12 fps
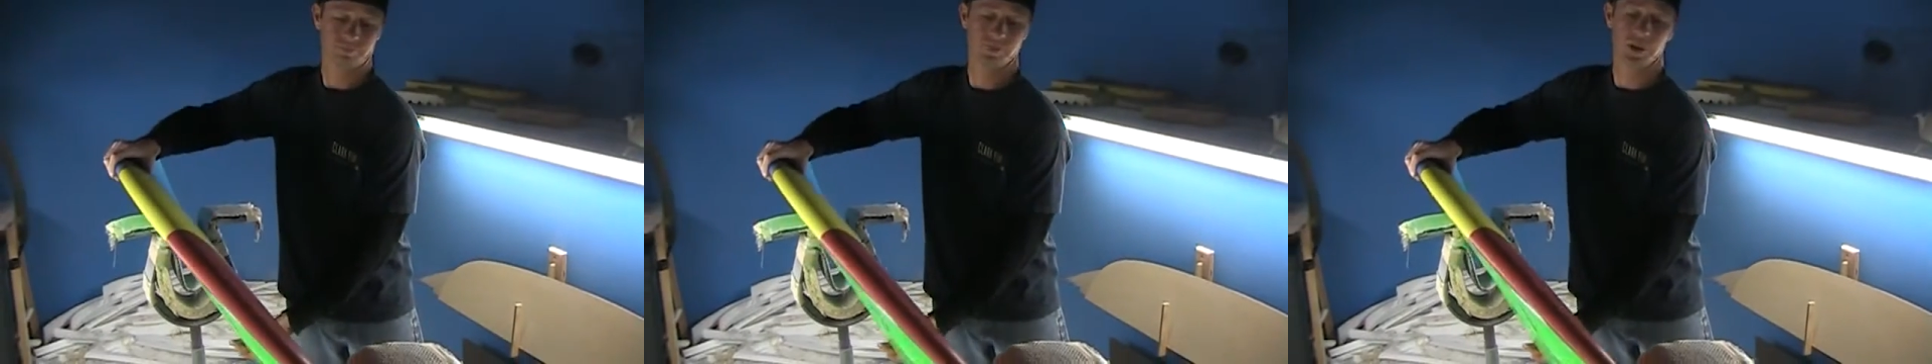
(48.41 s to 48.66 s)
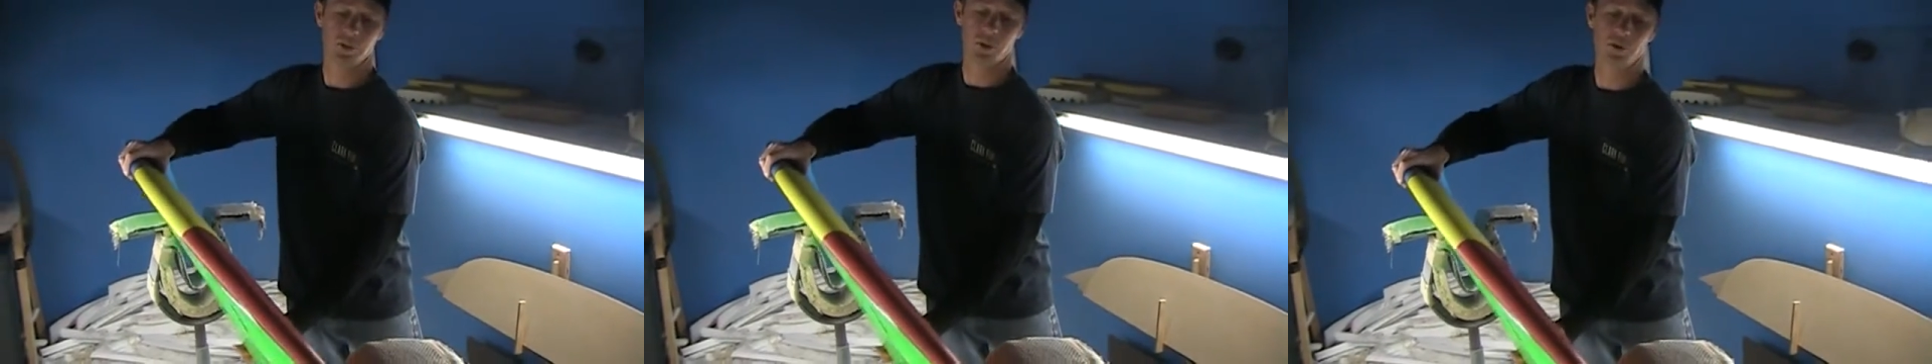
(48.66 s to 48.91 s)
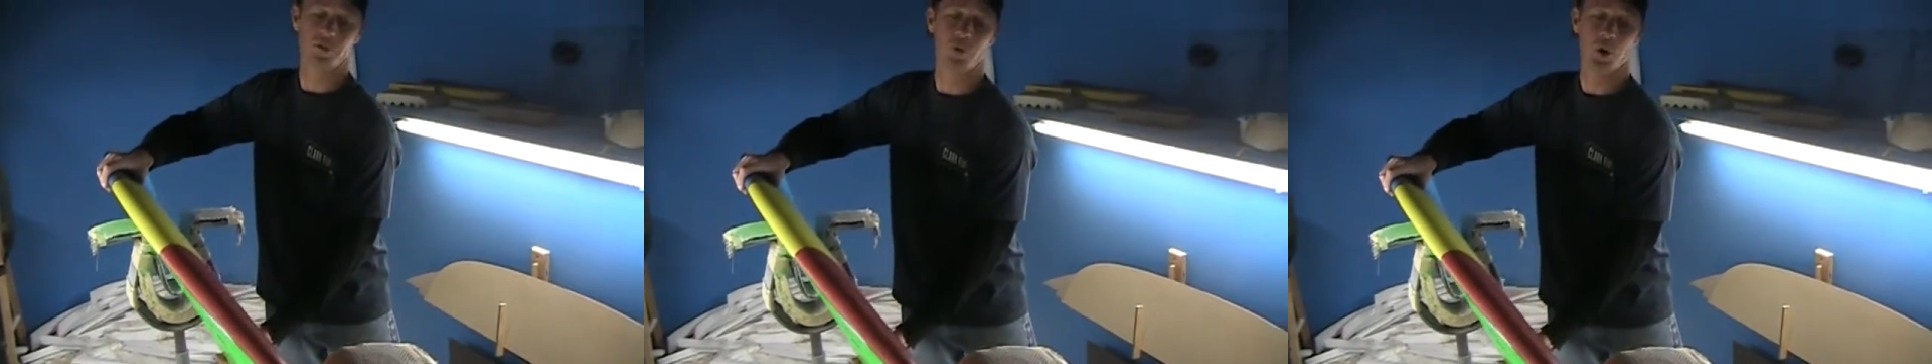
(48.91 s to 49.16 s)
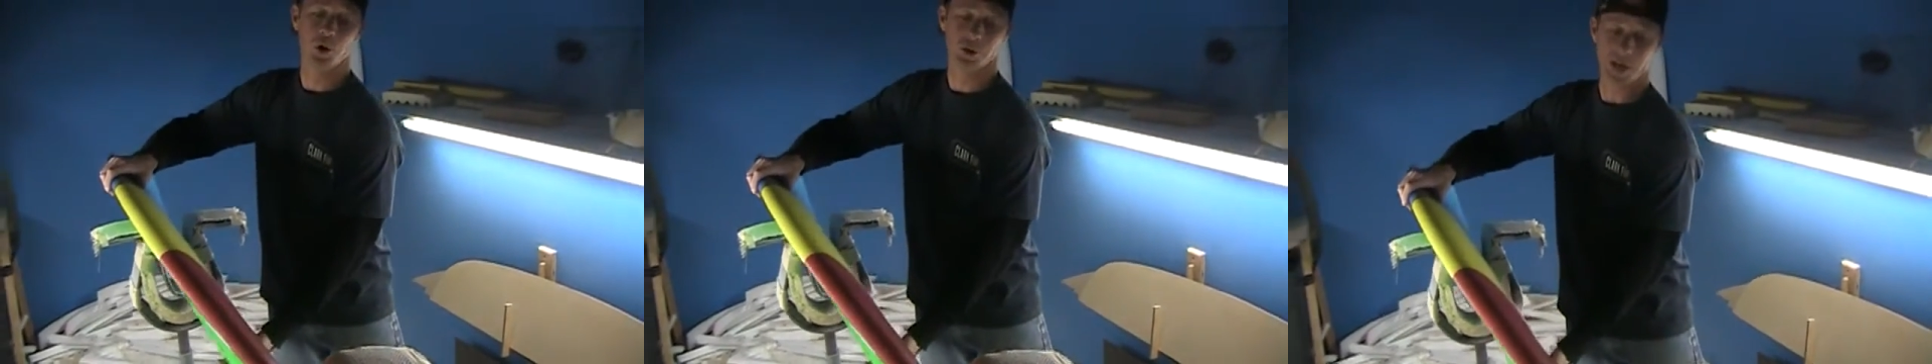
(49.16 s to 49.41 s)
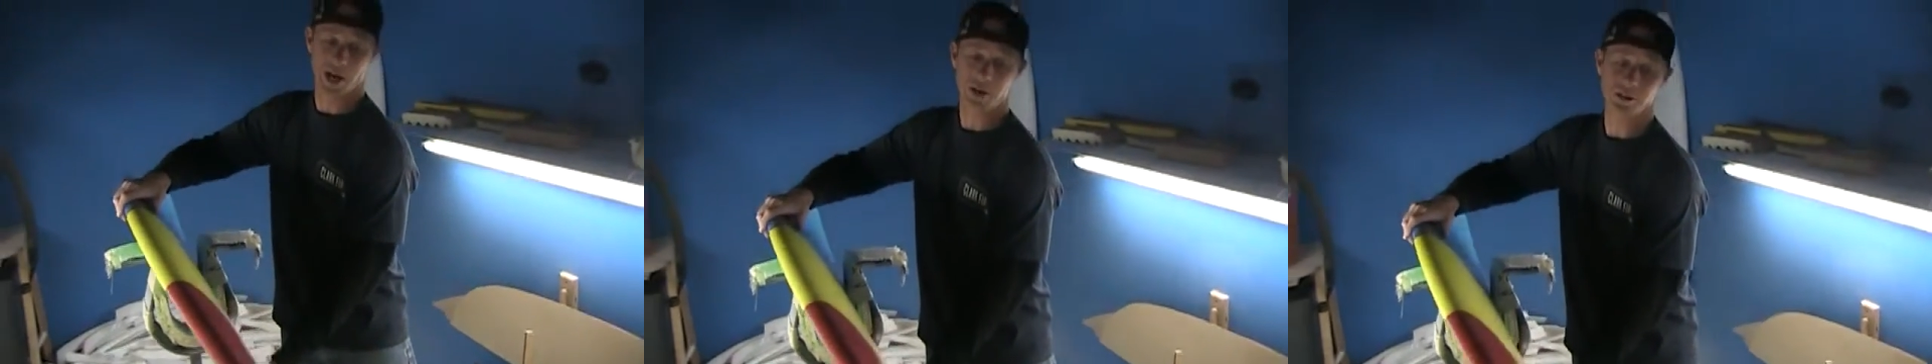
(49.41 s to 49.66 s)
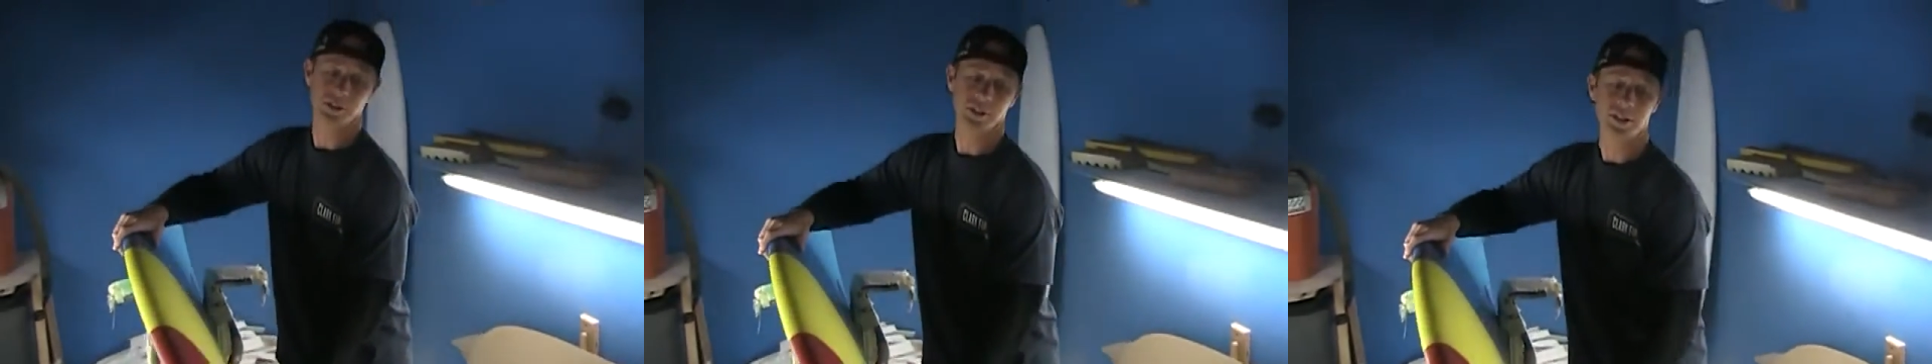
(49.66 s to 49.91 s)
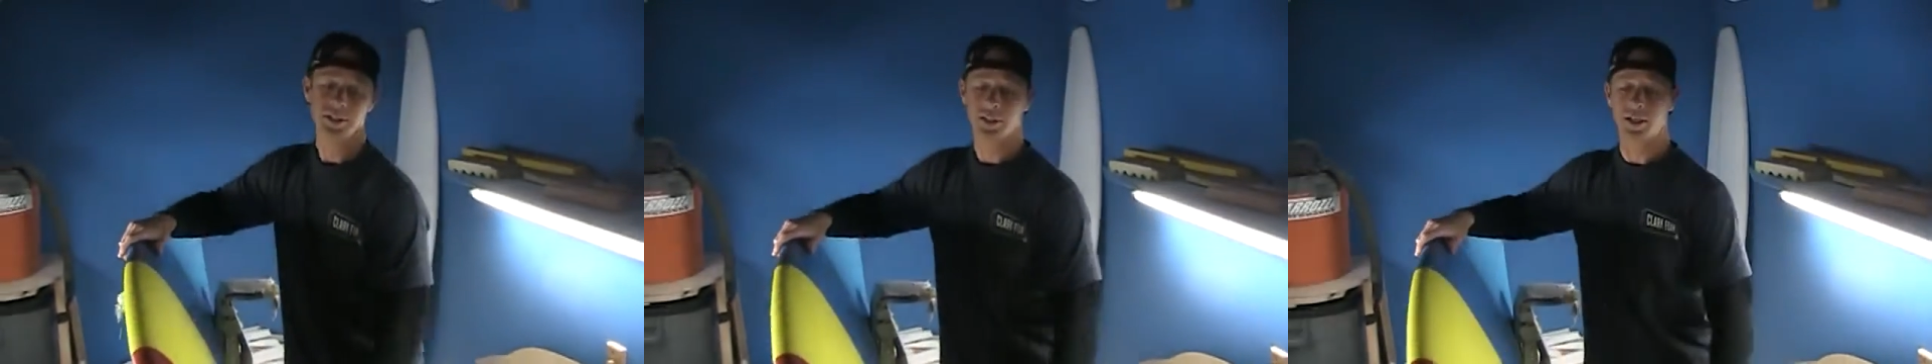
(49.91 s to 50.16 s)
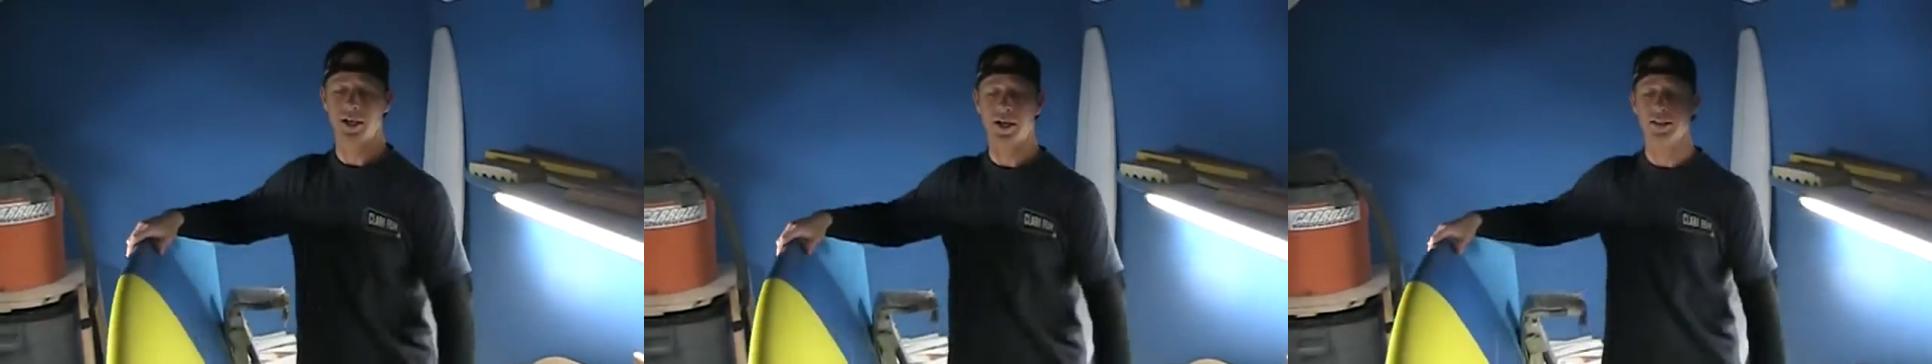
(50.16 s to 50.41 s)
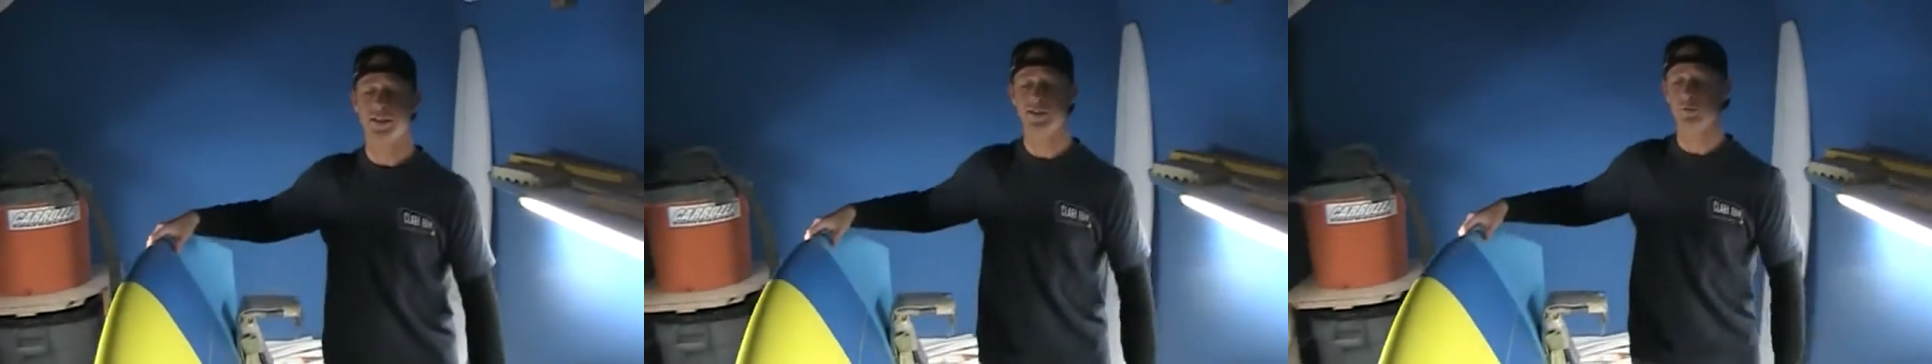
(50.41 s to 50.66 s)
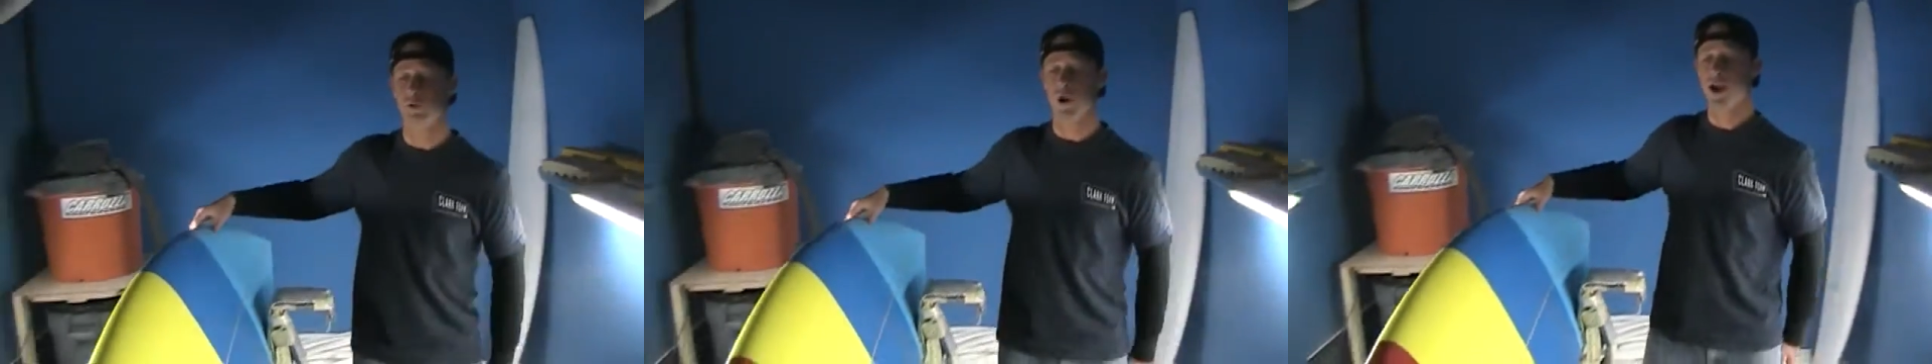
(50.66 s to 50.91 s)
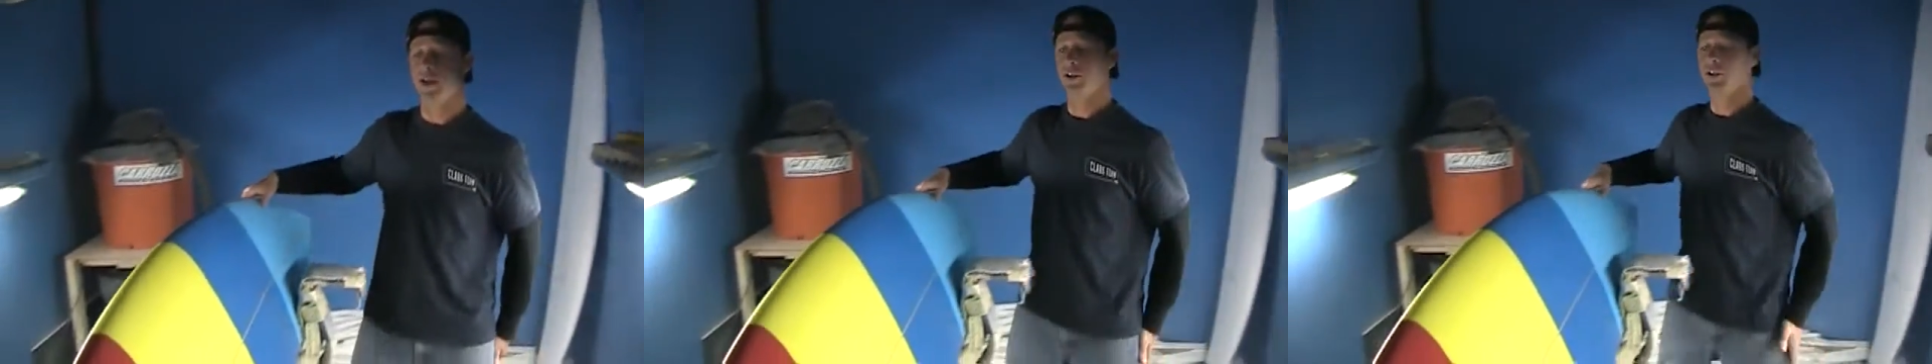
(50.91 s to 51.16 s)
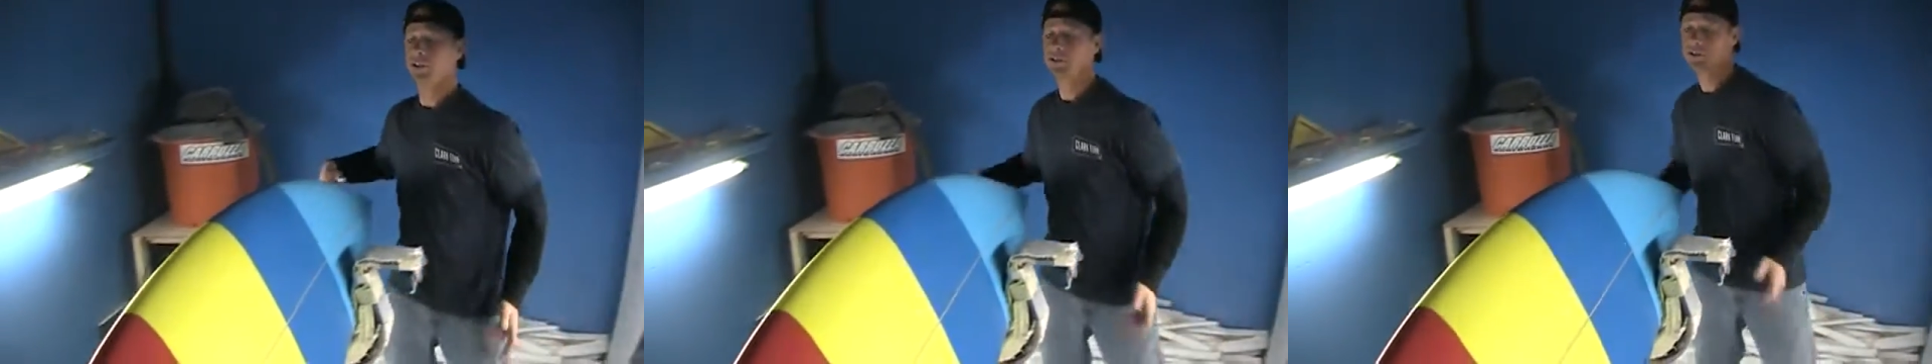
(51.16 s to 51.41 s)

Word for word: little more foiled out. Uh, this rider